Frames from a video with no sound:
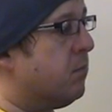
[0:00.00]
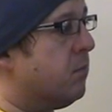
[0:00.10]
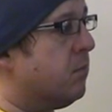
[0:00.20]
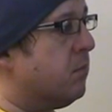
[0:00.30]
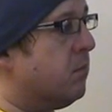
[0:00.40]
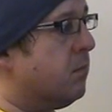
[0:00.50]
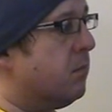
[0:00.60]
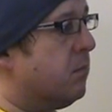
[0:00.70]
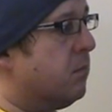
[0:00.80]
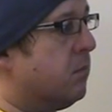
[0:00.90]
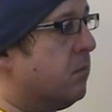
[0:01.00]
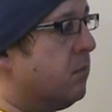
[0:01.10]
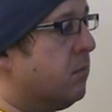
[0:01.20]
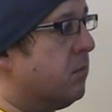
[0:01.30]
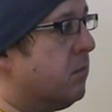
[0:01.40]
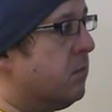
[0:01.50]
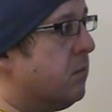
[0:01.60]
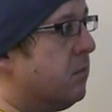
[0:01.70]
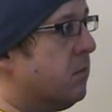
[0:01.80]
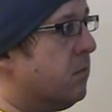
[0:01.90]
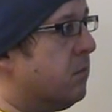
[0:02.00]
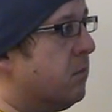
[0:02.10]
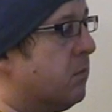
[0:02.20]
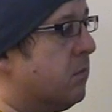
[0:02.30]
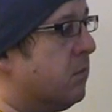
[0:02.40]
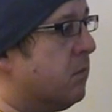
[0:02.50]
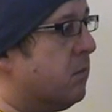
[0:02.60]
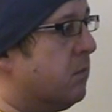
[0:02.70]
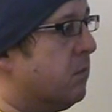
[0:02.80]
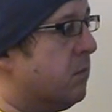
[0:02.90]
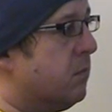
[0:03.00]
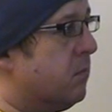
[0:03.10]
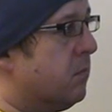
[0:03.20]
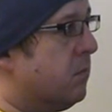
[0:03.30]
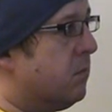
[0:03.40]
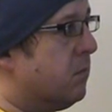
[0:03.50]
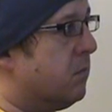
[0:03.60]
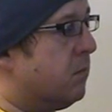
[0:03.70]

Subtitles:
[no speech]